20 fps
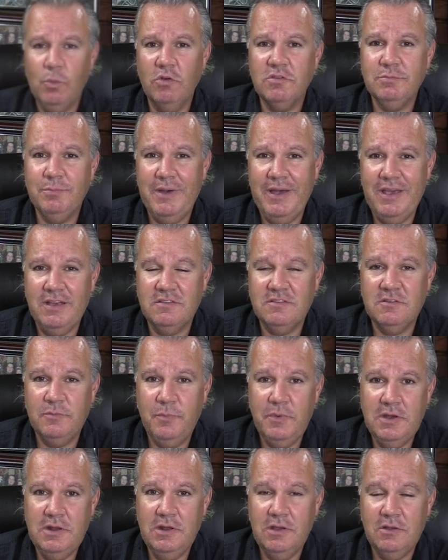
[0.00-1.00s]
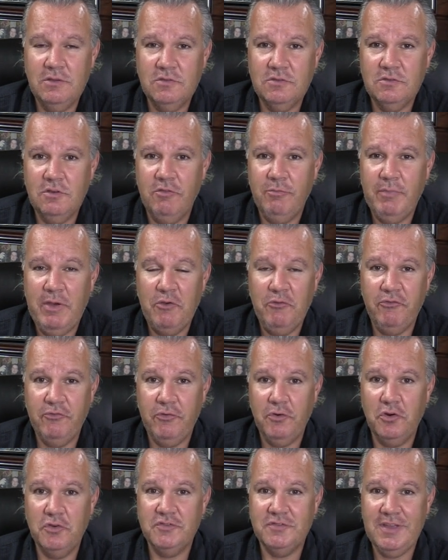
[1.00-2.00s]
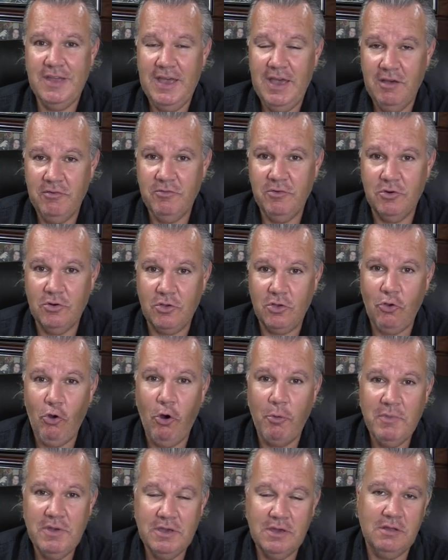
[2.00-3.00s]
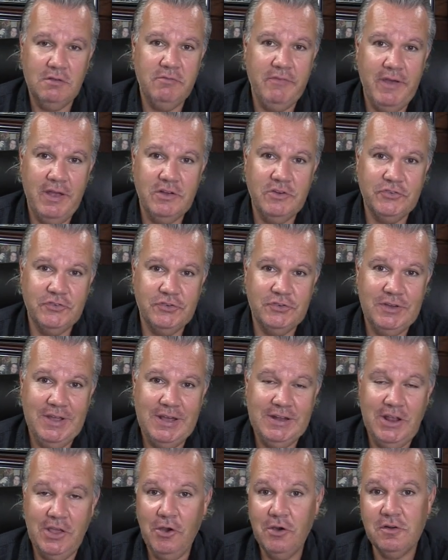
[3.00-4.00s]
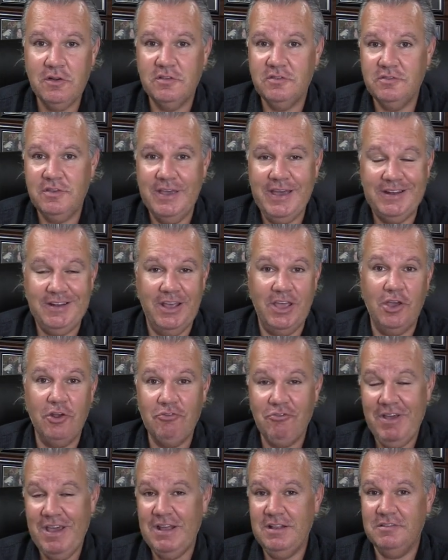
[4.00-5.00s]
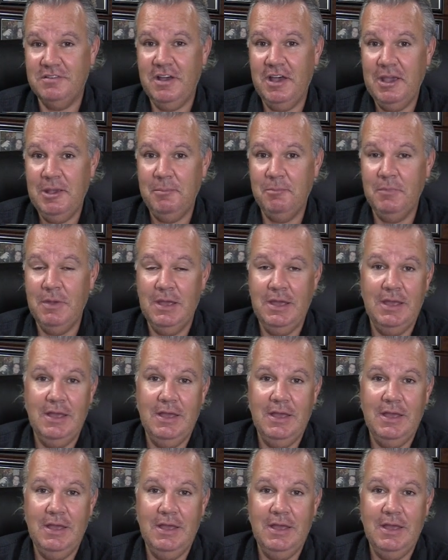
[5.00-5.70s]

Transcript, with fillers: was my experience of my first ever comic convention and I gotta say I had a great time